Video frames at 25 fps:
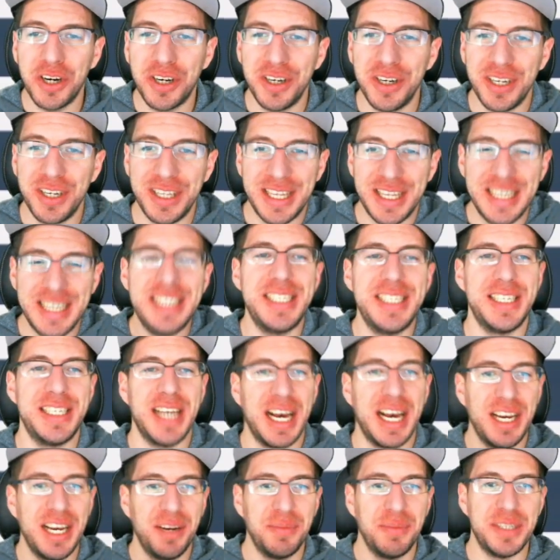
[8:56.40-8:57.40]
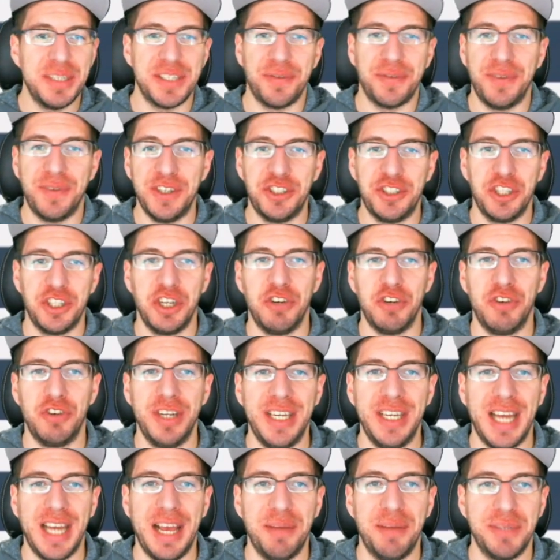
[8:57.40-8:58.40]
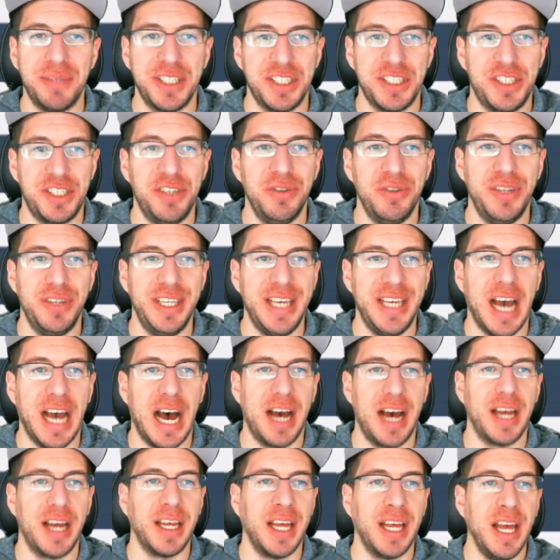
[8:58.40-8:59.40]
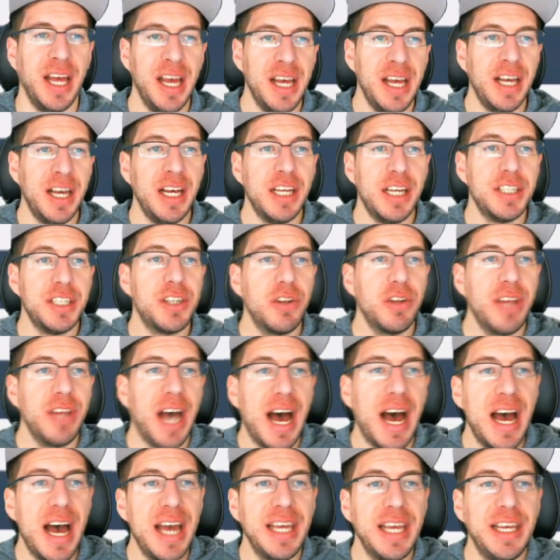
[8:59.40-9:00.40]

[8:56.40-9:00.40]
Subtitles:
This item is officially renamed to the Eye. So the Eye